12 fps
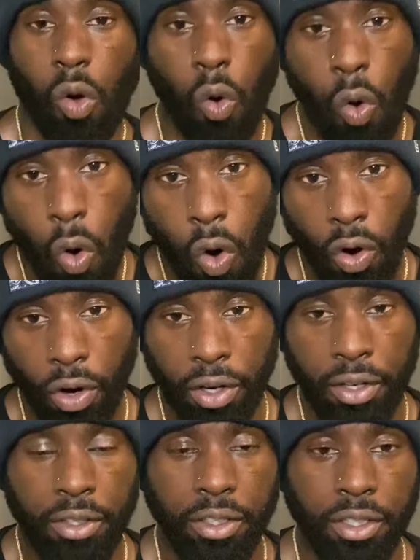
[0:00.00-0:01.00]

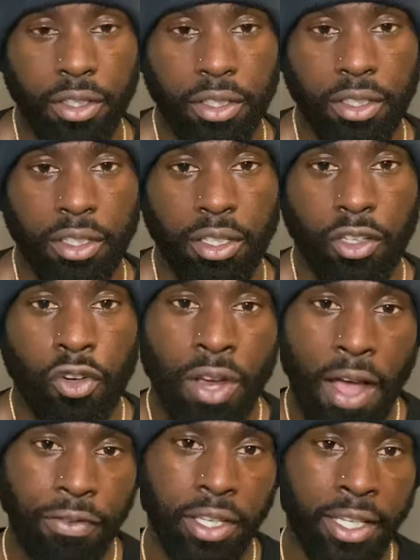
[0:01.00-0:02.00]
or you
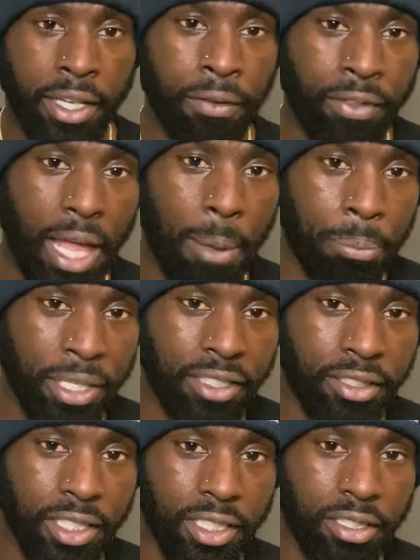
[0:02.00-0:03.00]
have to give that
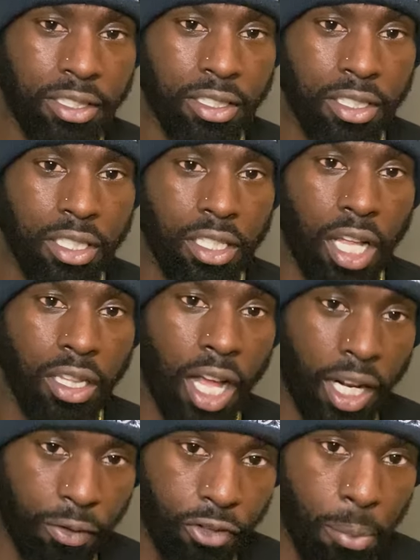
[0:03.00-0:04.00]
business a
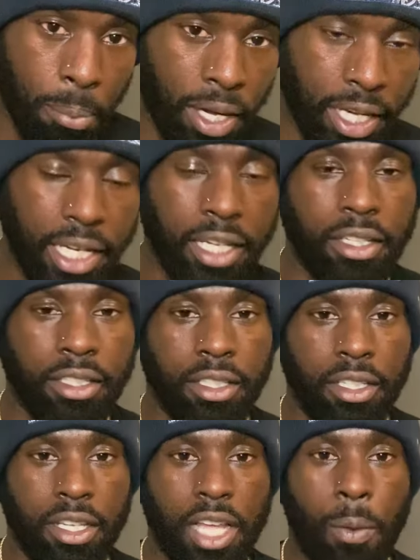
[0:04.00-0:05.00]
lot of your money.
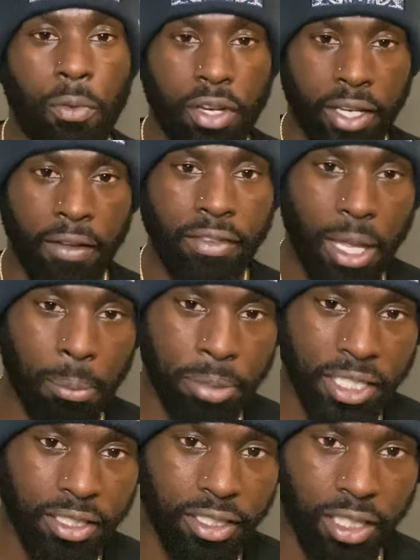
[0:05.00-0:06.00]
And when you give that
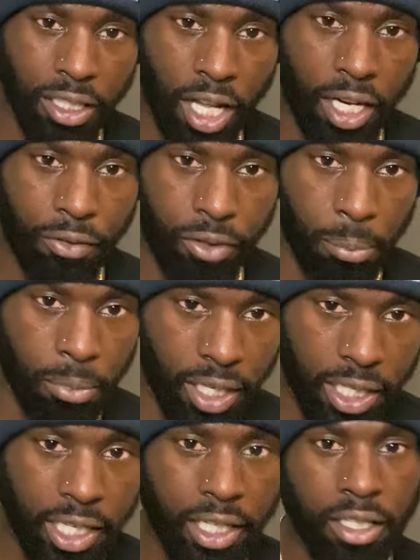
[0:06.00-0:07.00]
business a lot of your
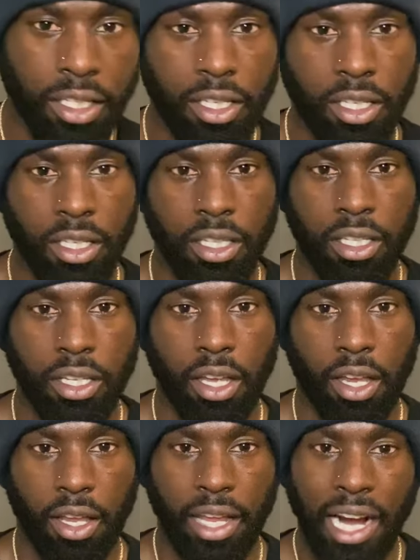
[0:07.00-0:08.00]
money,
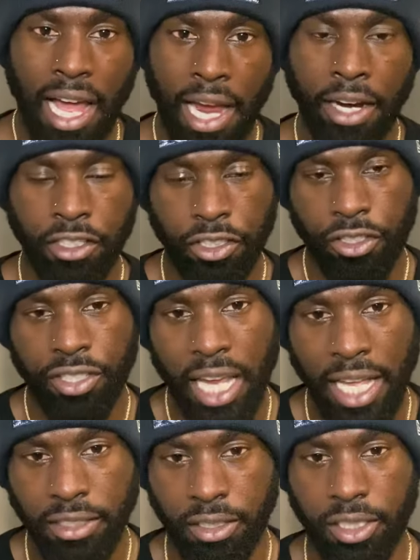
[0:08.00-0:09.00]
it hires your
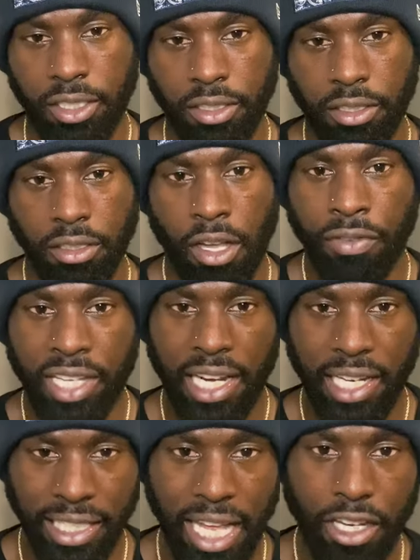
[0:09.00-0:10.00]
chances of
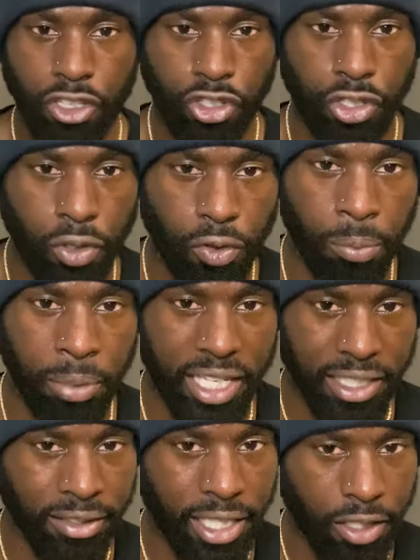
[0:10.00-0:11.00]
getting that shoot because they